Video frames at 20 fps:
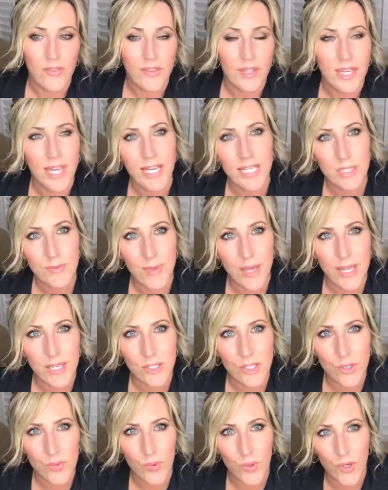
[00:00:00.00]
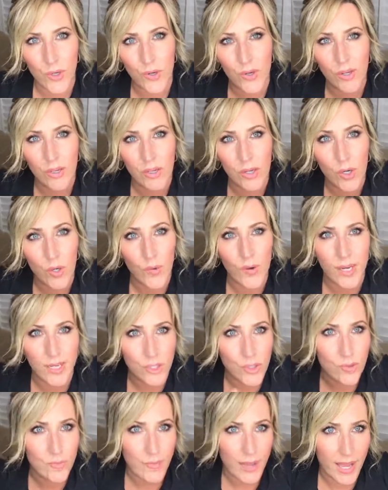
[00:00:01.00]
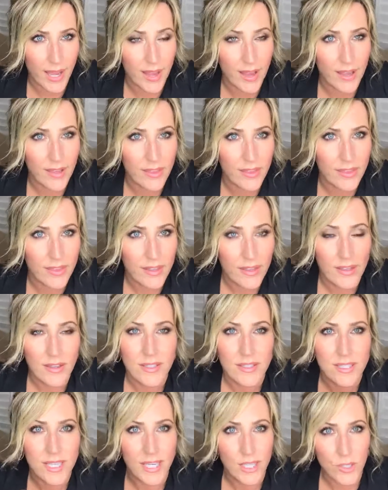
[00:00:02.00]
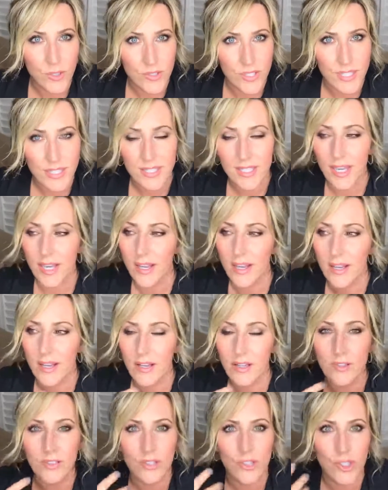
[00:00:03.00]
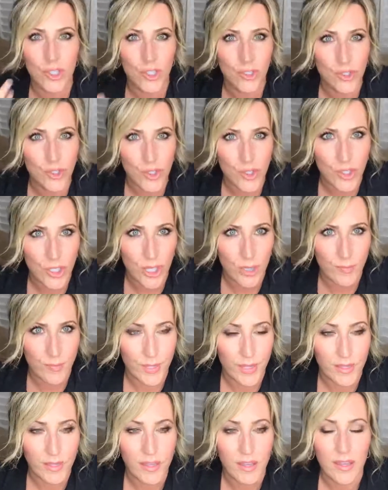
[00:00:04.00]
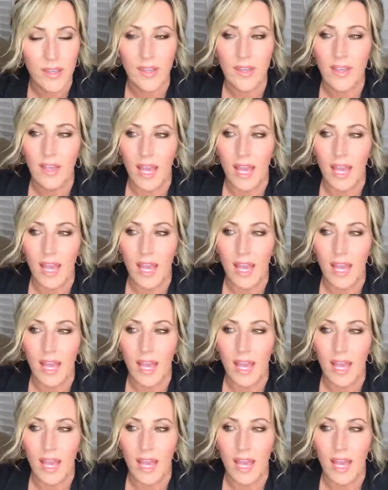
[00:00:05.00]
The next page is where you're going to correct your math, take your discounts, choose your shipping,